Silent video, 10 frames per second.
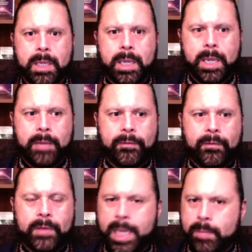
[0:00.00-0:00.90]

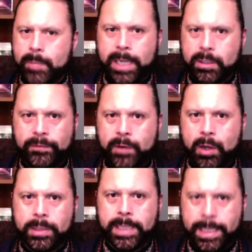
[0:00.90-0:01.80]
If then by
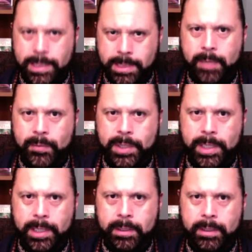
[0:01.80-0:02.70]
default it's
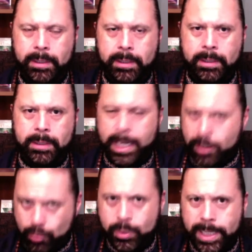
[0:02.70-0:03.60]
something
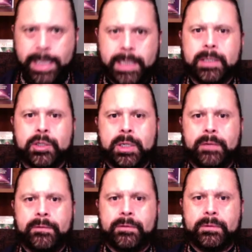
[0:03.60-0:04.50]
that you cannot
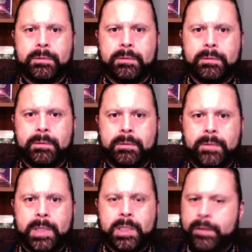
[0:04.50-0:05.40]
achieve.
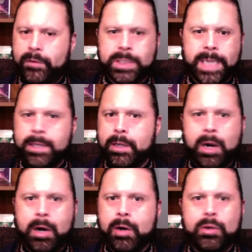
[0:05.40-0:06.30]
See, if you say there
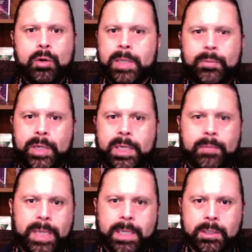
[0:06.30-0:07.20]
are no
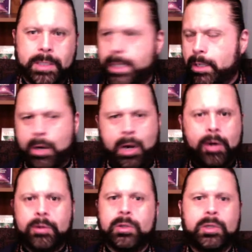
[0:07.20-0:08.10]
liberated beings today, there
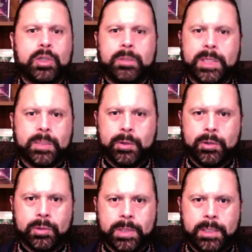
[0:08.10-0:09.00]
are no legitimate
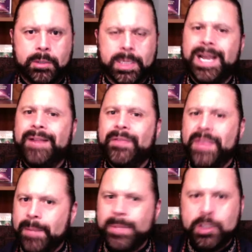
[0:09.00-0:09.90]
spiritual teachers,
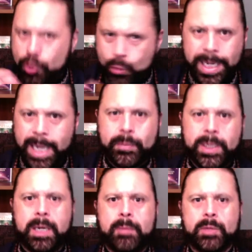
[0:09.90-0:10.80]
that means you can't
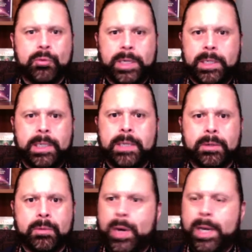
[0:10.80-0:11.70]
become liberated
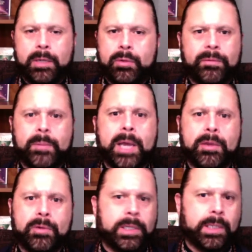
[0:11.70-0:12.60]
either. Why are you even
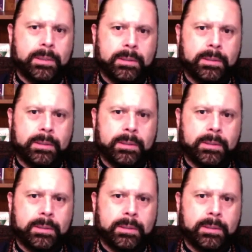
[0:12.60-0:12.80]
bothering them?